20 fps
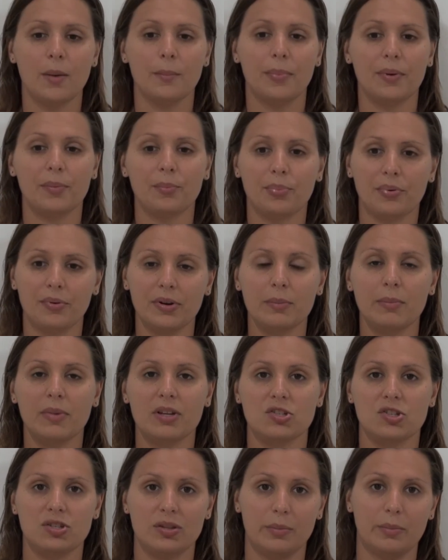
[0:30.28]
But pretty
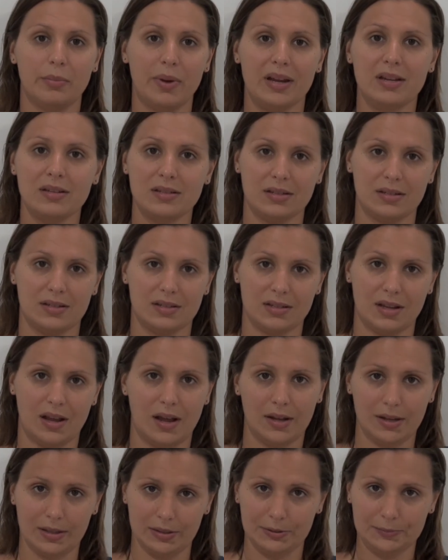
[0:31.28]
much the basics
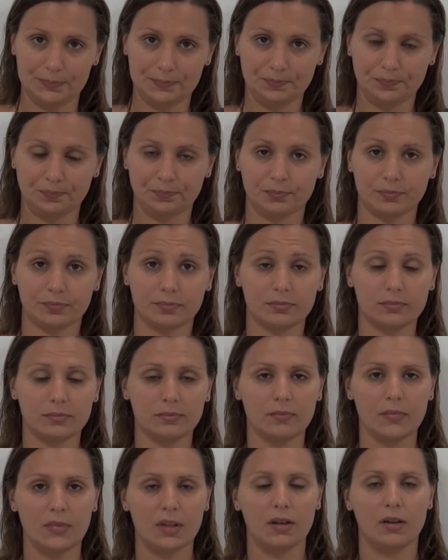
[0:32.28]
are,
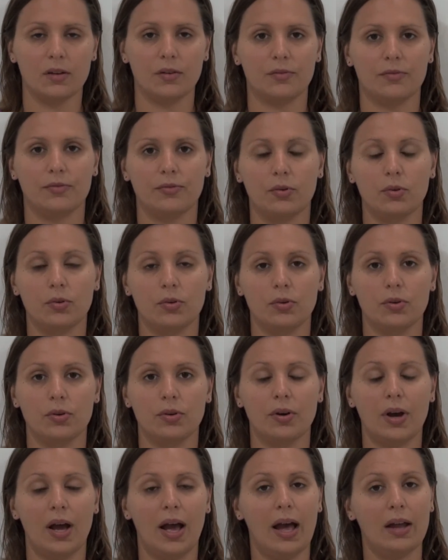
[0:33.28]

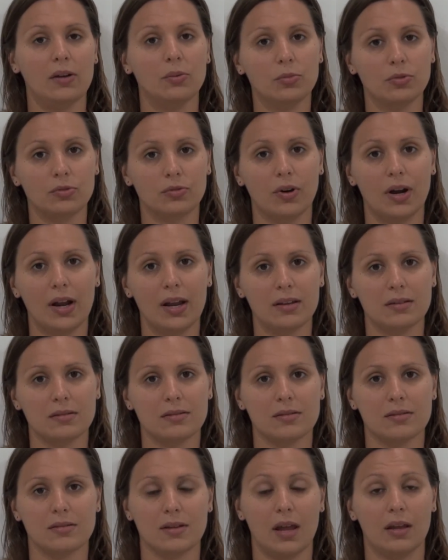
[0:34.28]
for animal
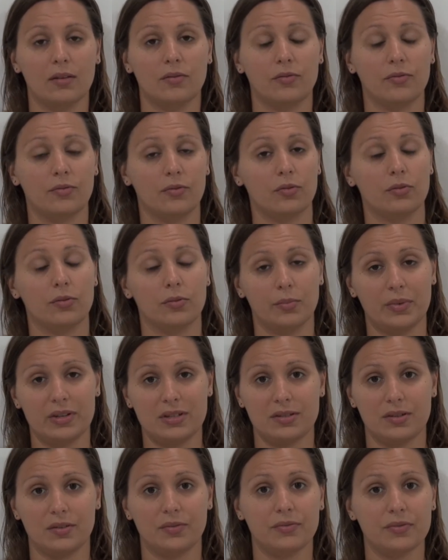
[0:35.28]
rights and for
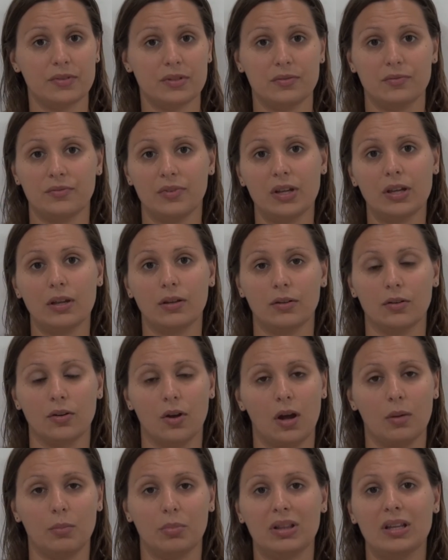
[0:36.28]
myself as a vegan,
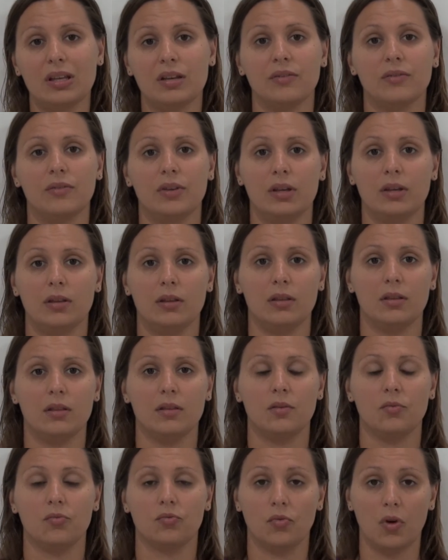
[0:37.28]
I believe in
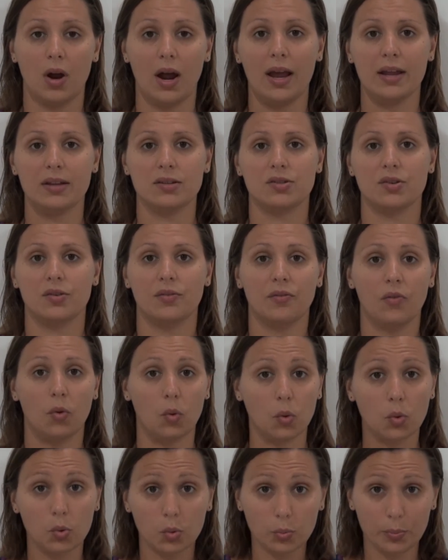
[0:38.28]
the right of
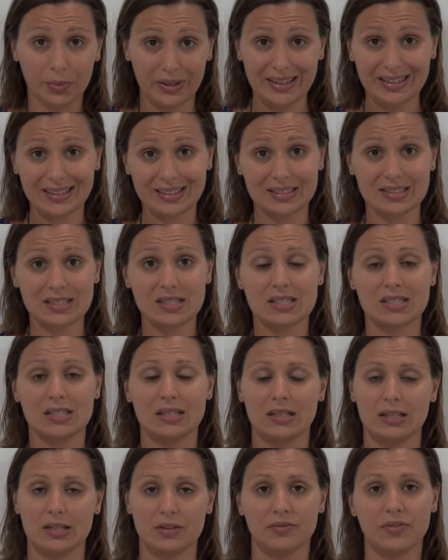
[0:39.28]
all beings to
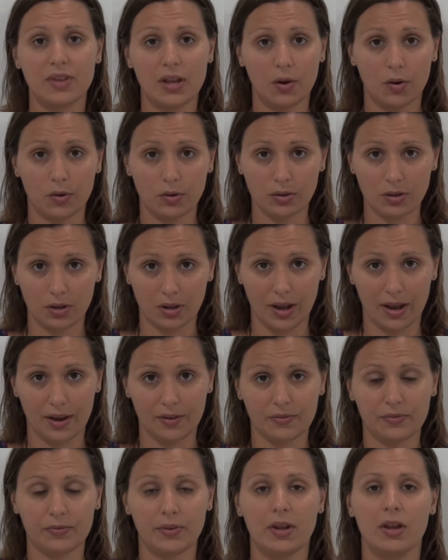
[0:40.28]
live their own life,